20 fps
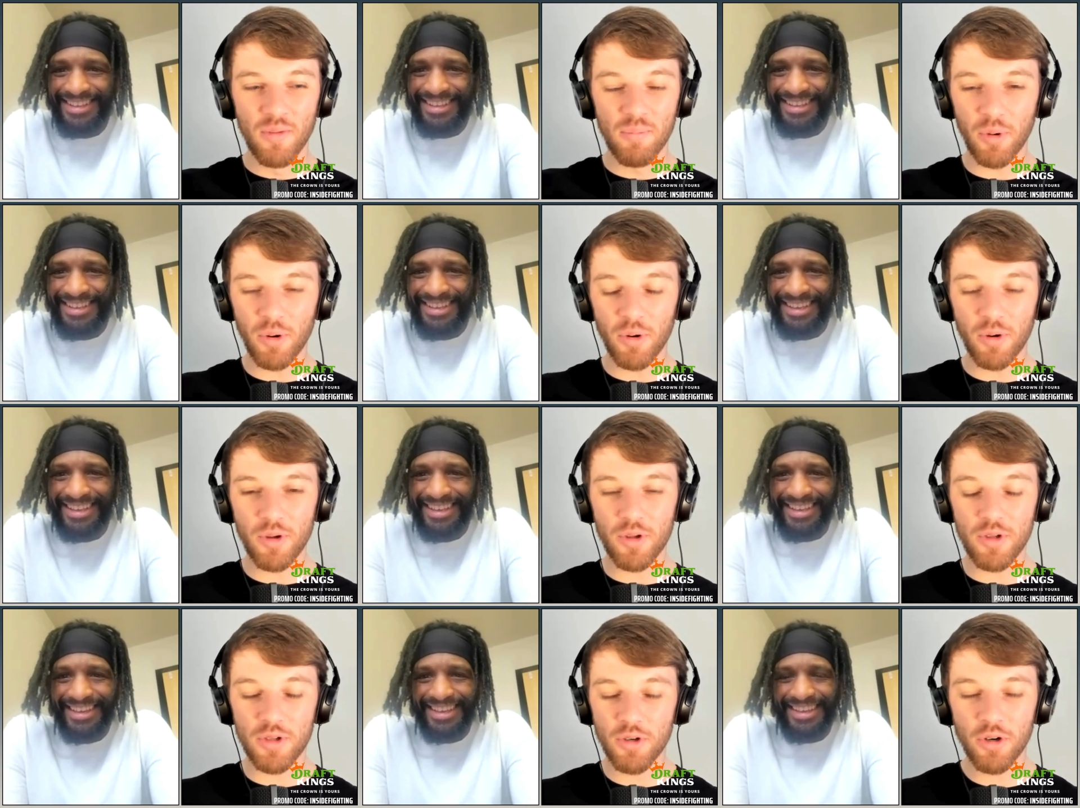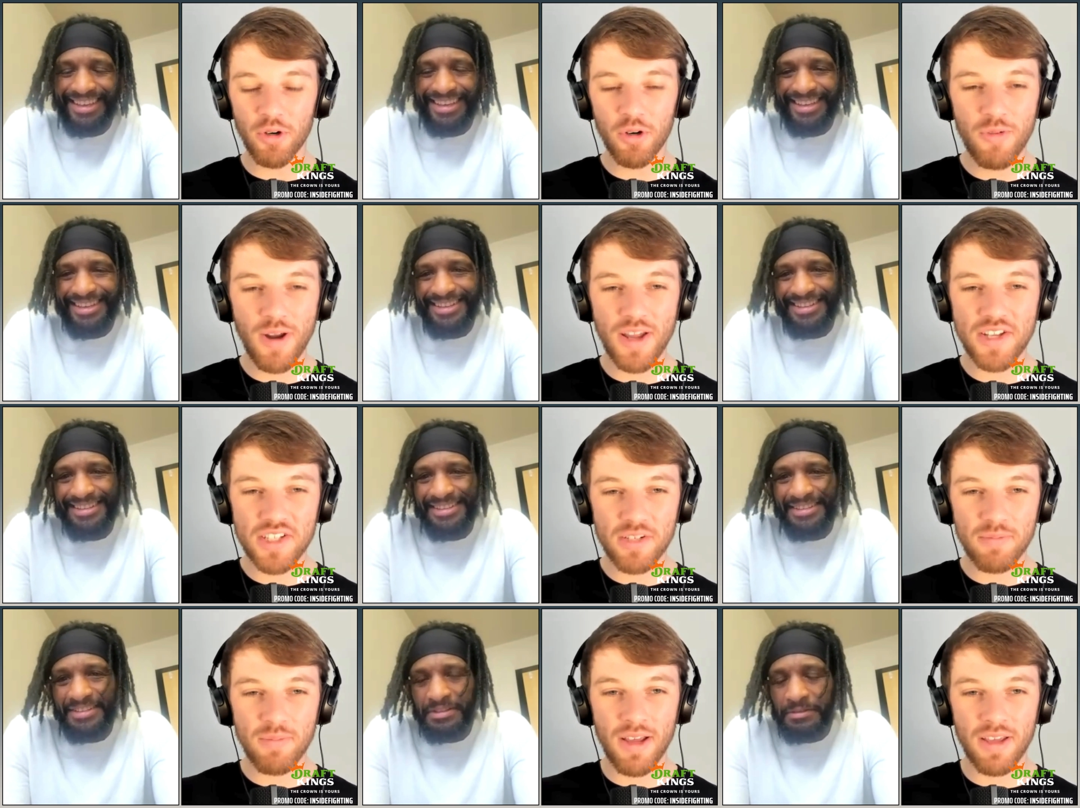Speaker 1: But your
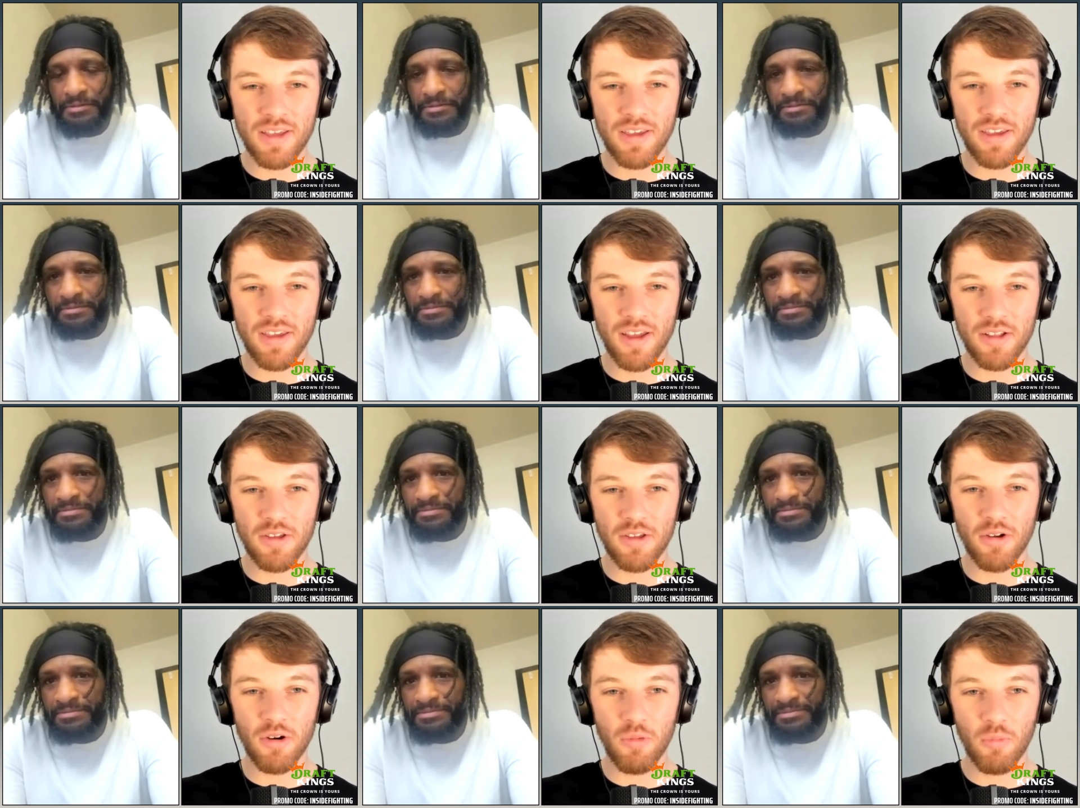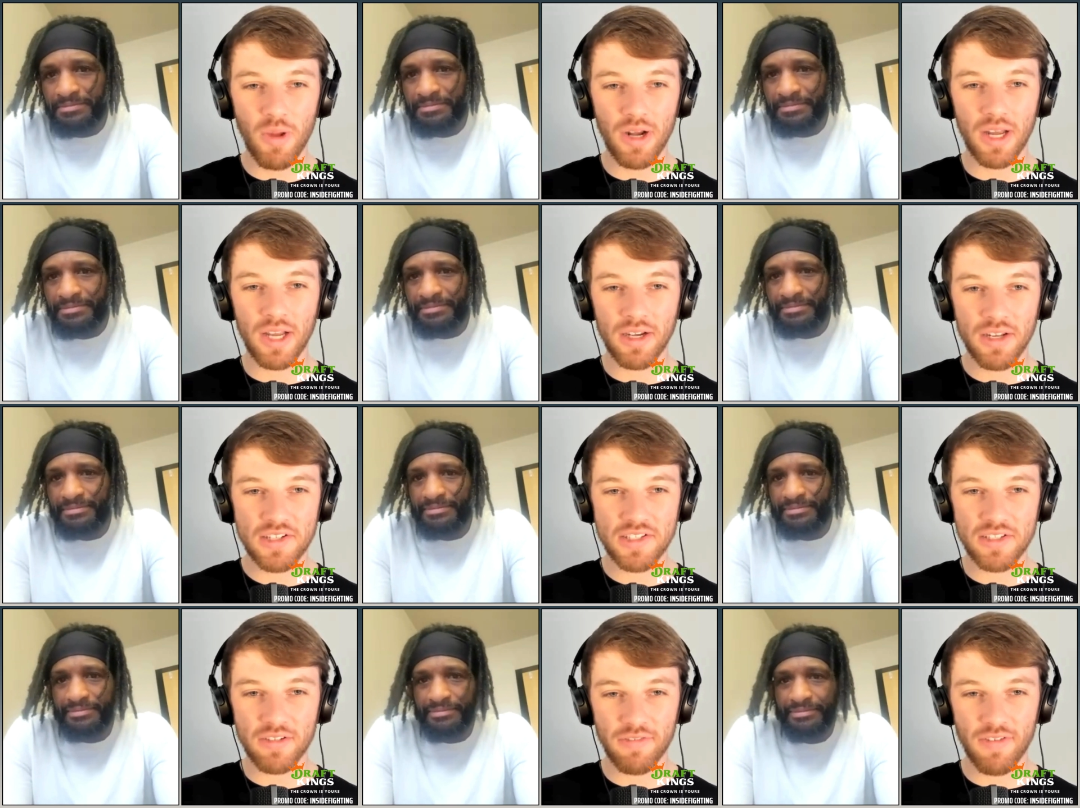resume and your
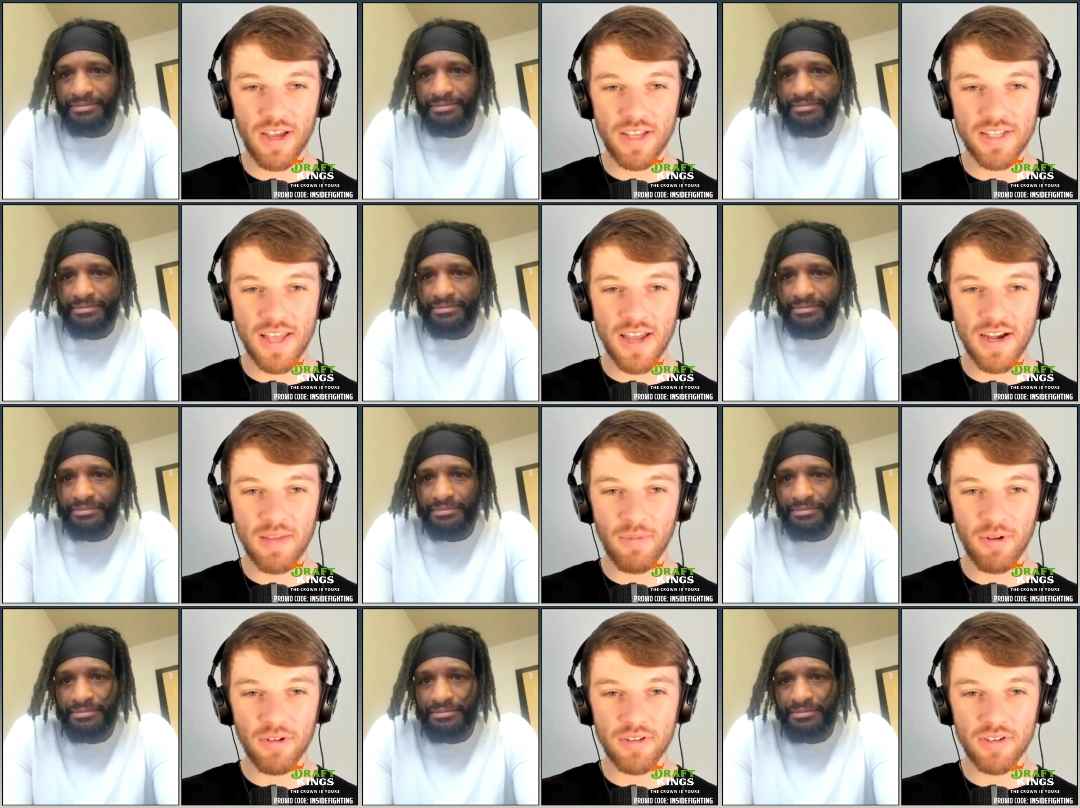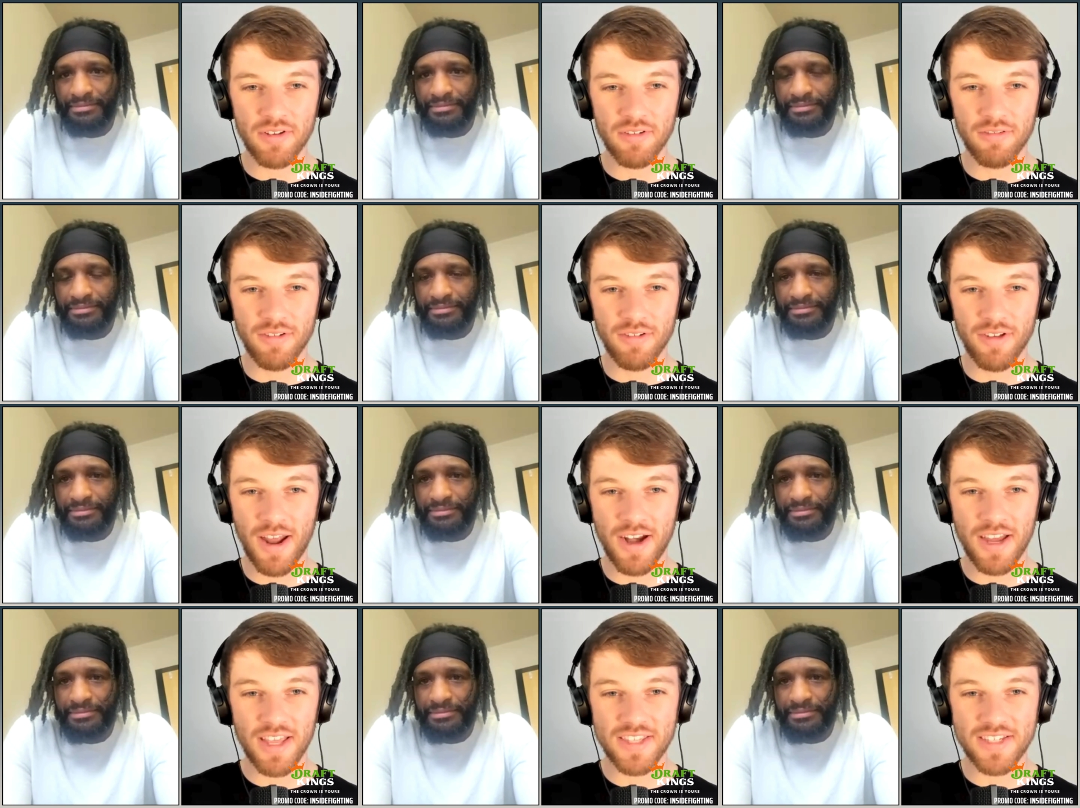willingness to fight anybody
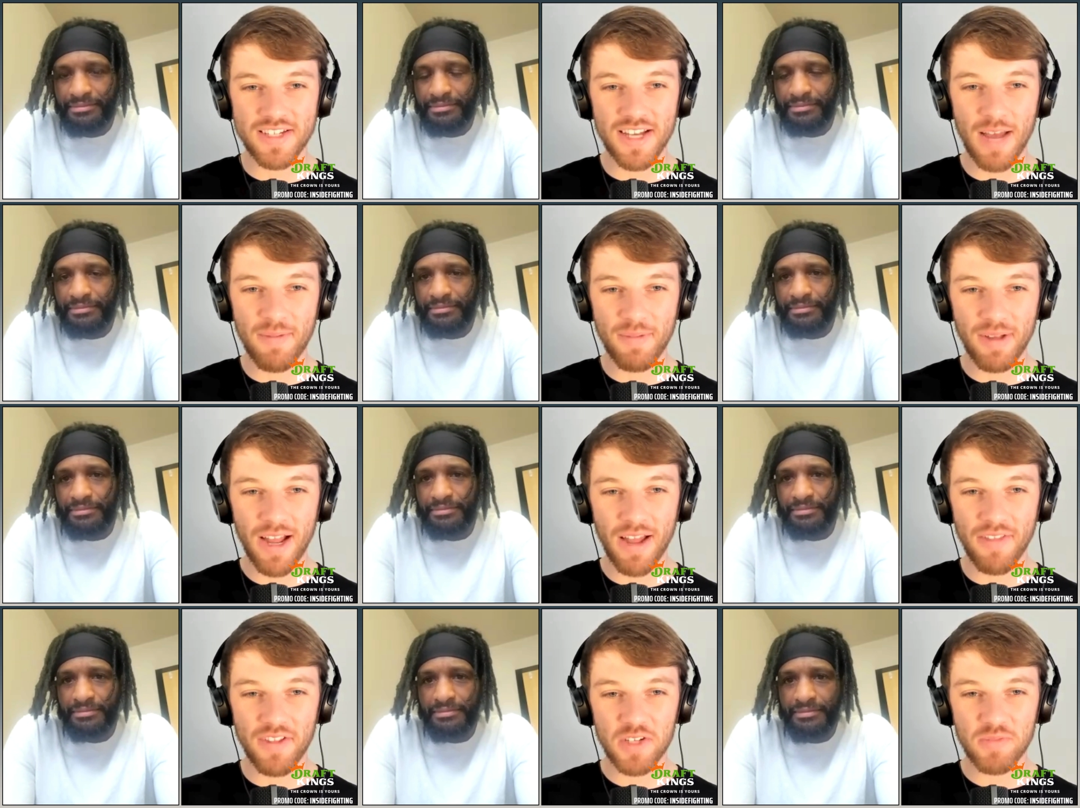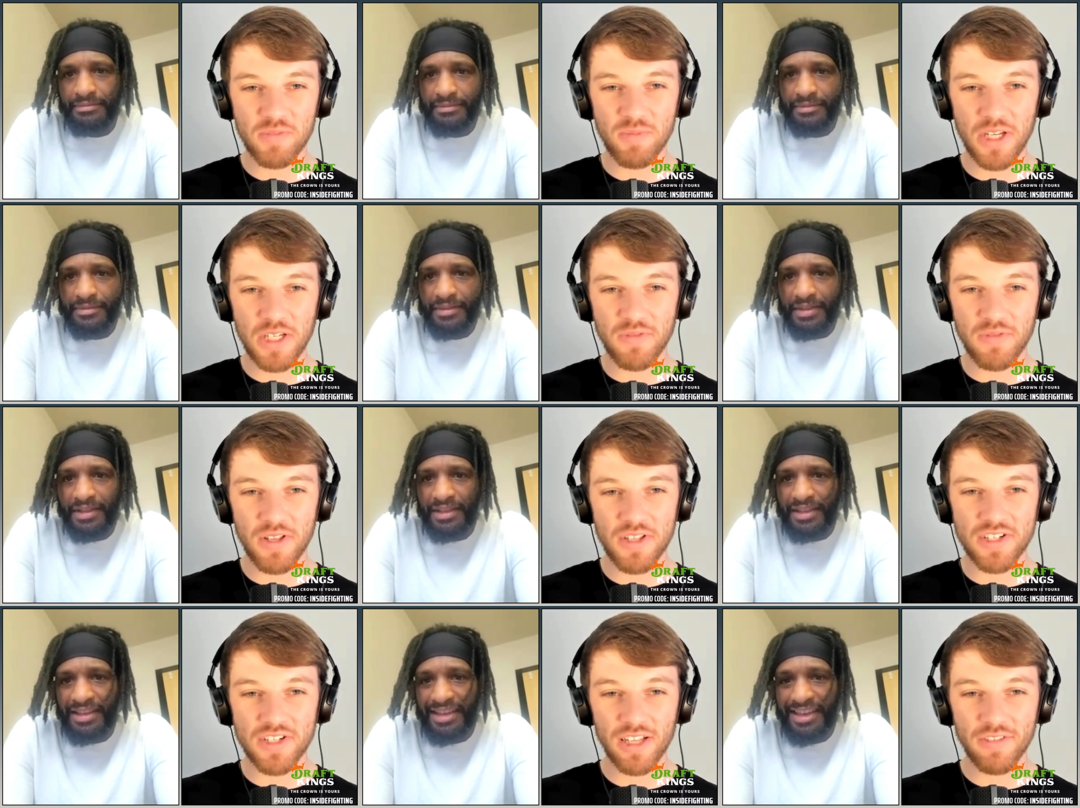at any time kind of speaks
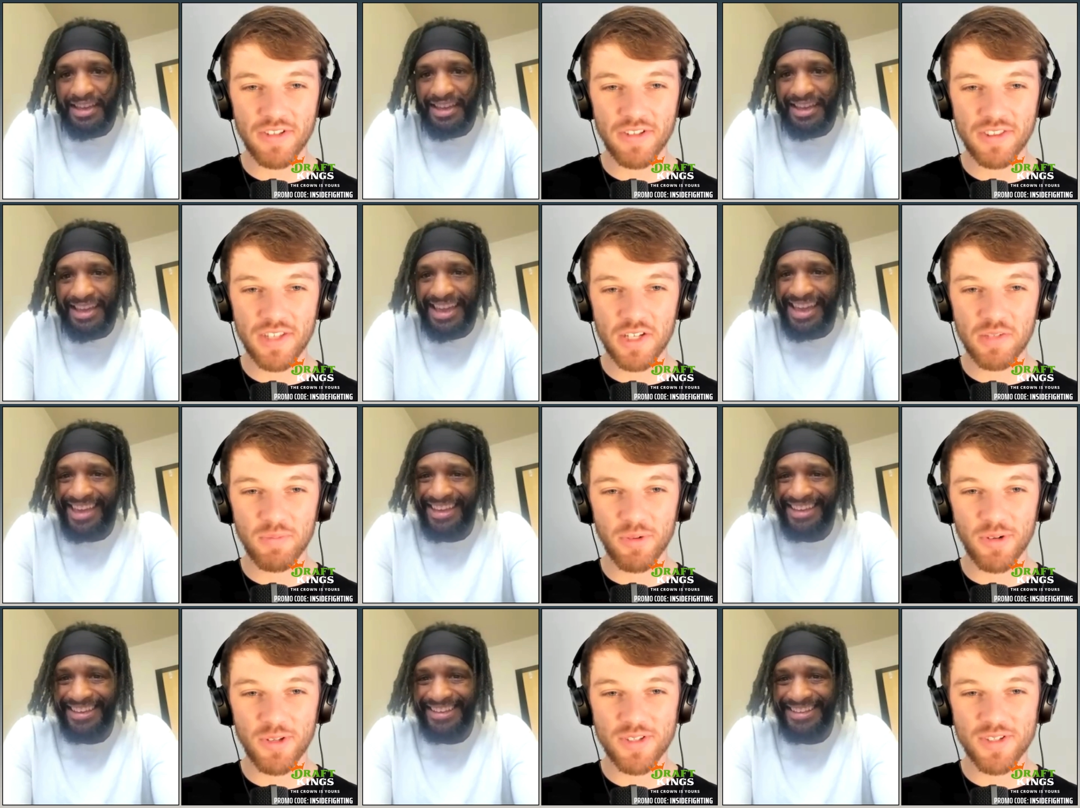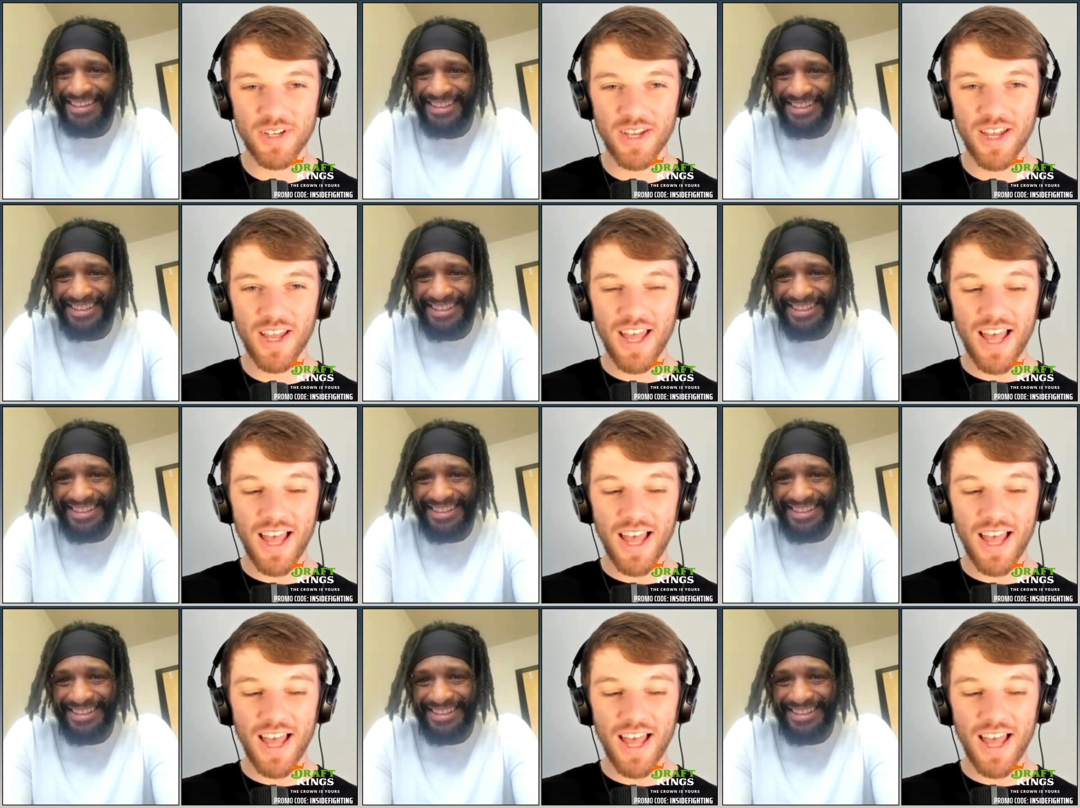for itself at this point.